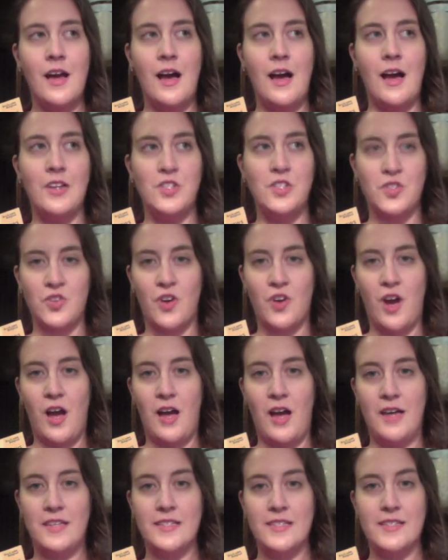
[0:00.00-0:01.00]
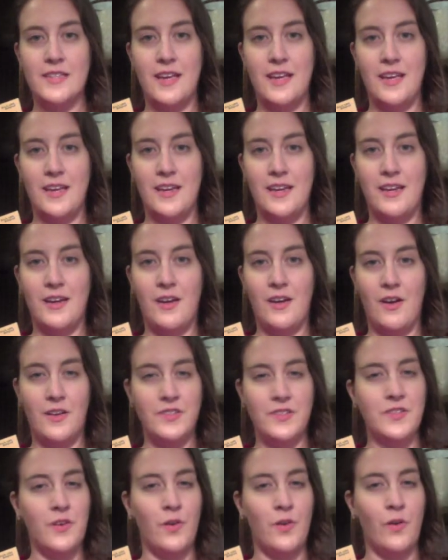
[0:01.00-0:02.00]
straws and
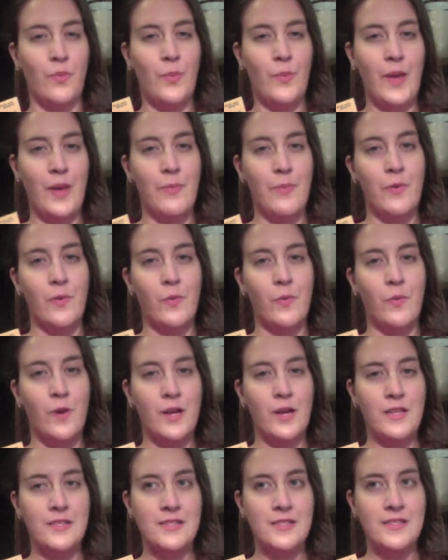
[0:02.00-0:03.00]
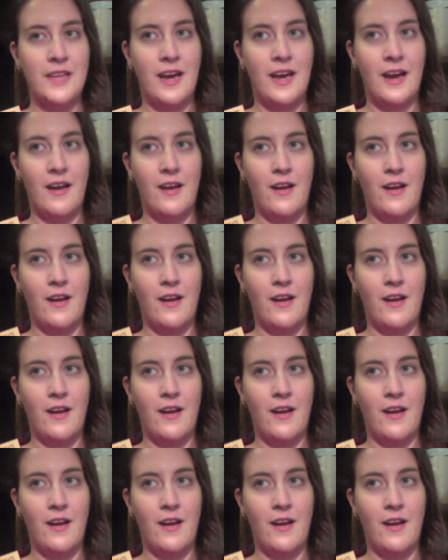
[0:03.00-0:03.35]
also paper ones that